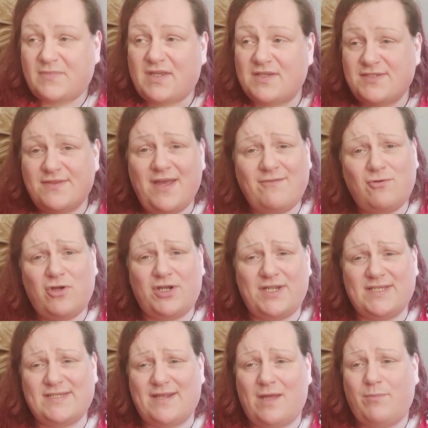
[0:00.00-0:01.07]
So they've all gone
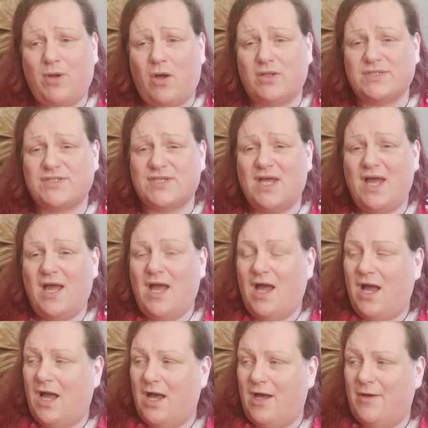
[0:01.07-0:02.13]
into their pots.
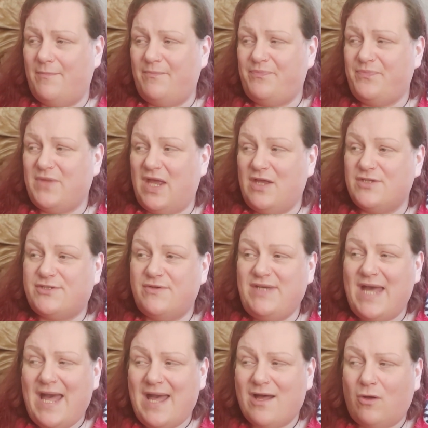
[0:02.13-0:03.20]
So
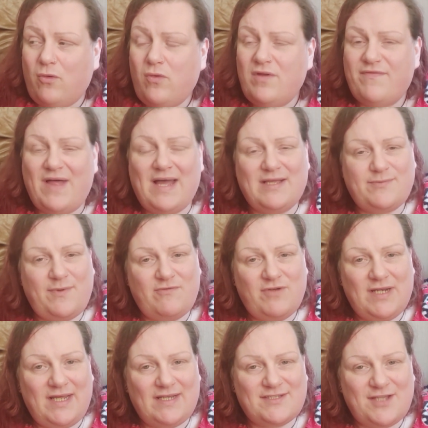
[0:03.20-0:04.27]
yeah, all of that has been
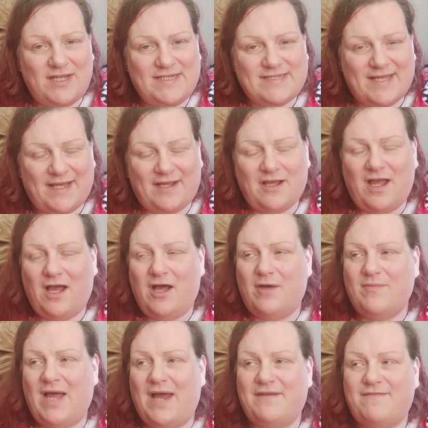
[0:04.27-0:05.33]
really exciting,
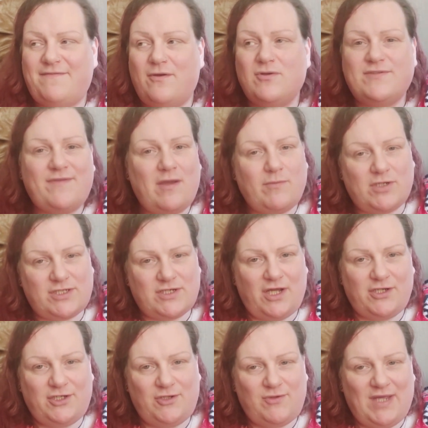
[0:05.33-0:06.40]
and it feels very much
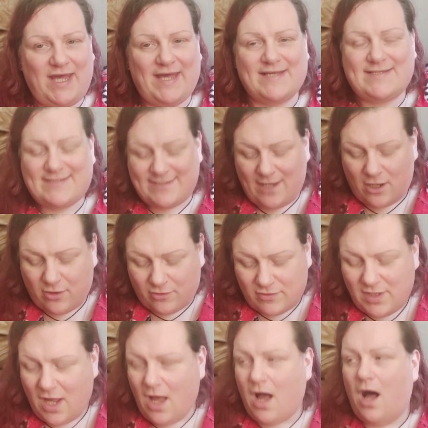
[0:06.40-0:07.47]
like New Year's.
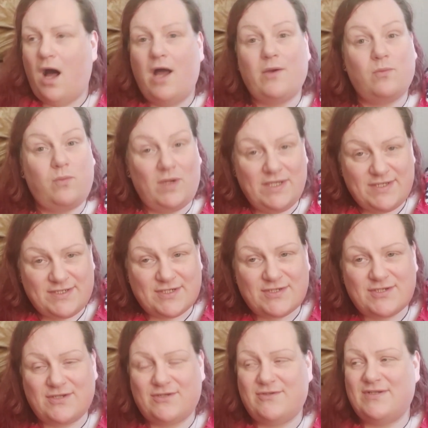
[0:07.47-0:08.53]
So I wanted
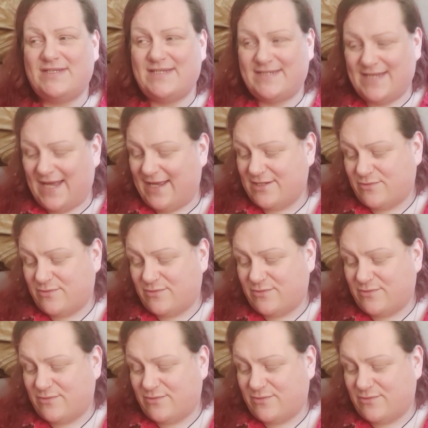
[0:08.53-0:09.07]
to today,